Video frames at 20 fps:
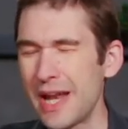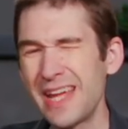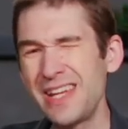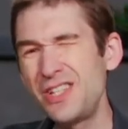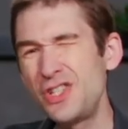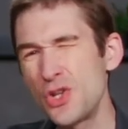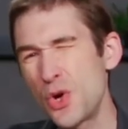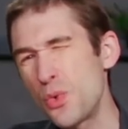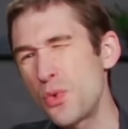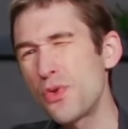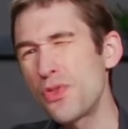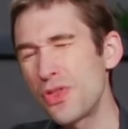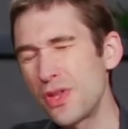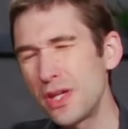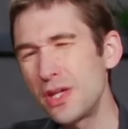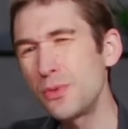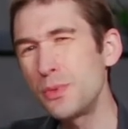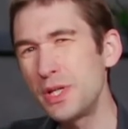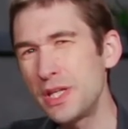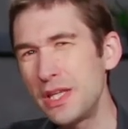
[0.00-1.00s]
and I don't
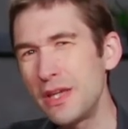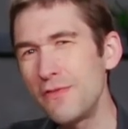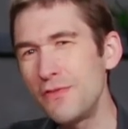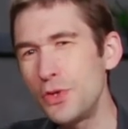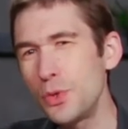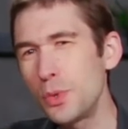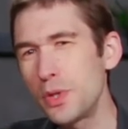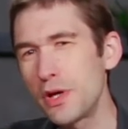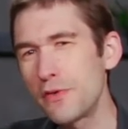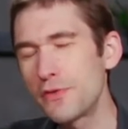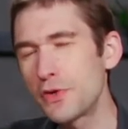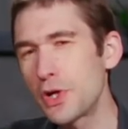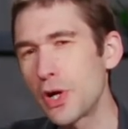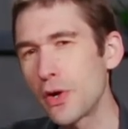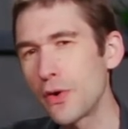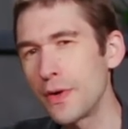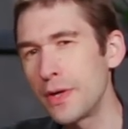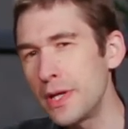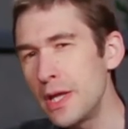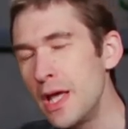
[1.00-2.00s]
think it would give you enough
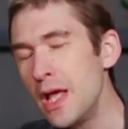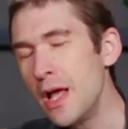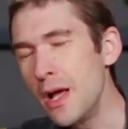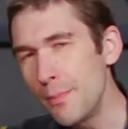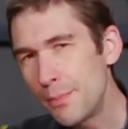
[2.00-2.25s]
current,